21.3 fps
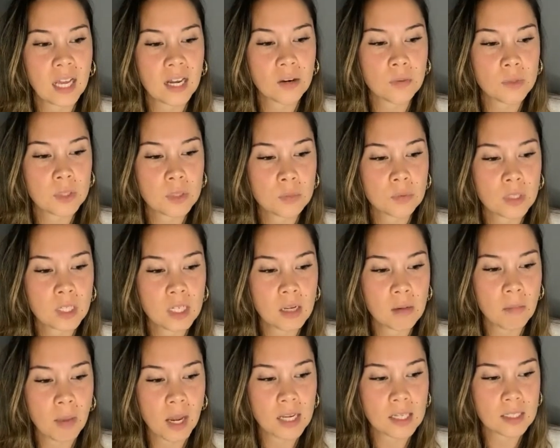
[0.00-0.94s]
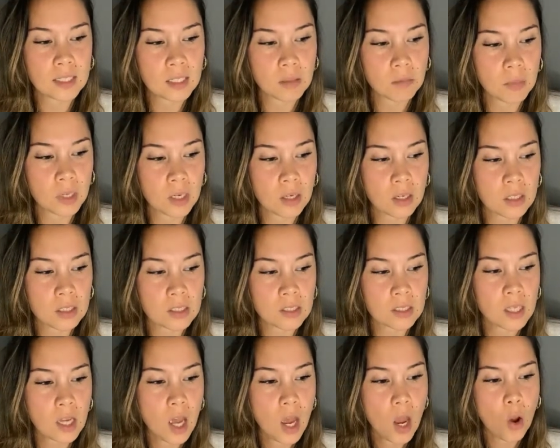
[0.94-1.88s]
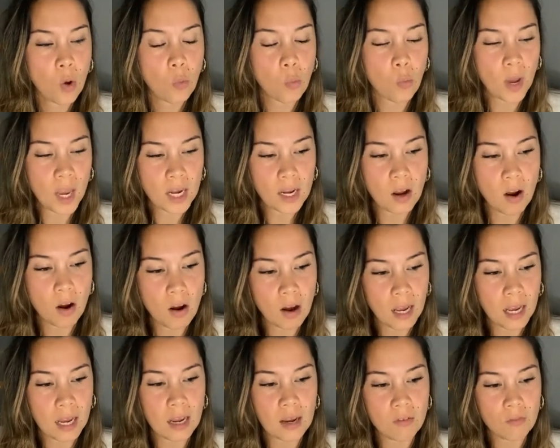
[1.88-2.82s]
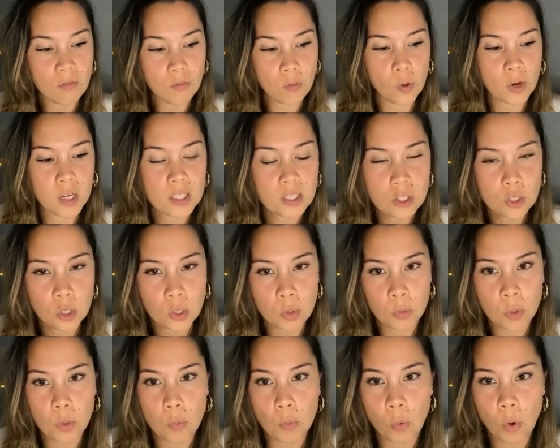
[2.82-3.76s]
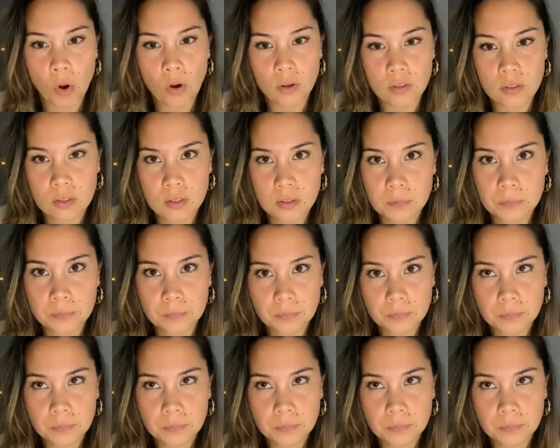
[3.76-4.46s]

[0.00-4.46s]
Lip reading: And it was pretty amazing, because when I voiced who it was,